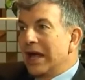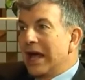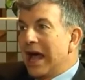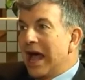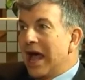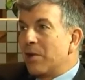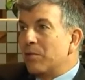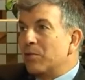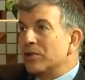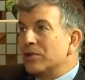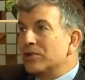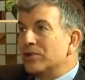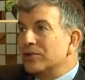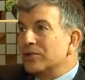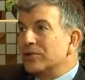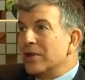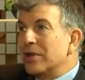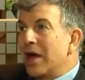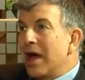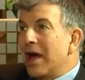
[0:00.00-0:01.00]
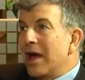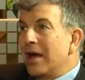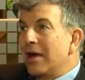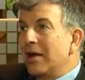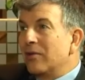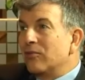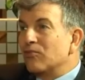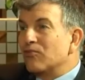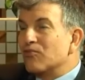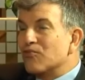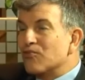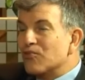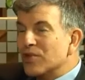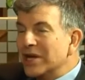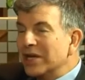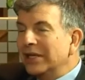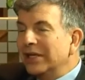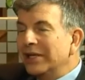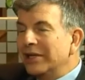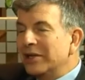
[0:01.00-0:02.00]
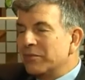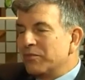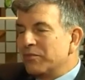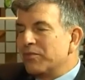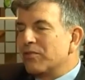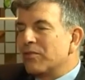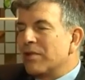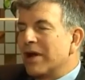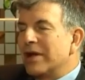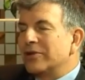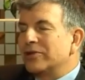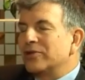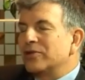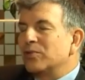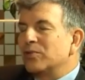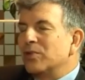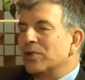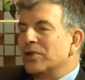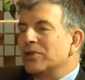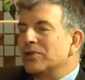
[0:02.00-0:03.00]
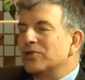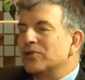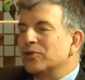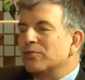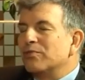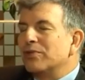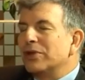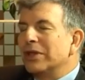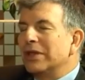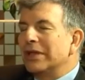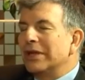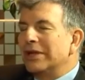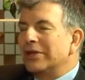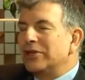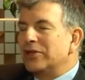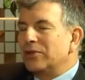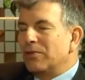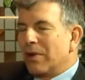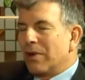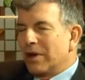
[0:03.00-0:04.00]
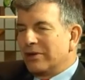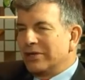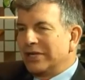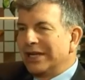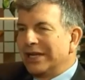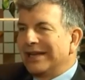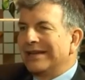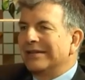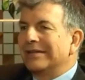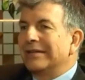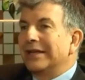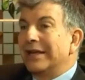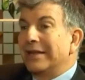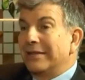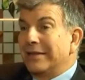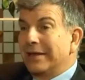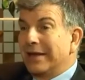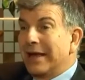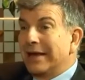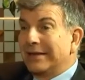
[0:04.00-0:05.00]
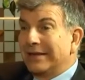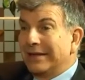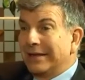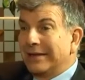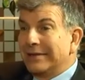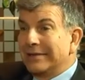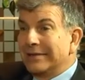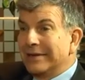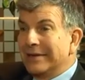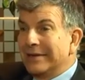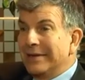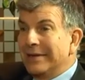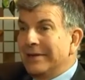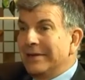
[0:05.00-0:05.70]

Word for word: I was really impressed with his ability to articulate the ideas.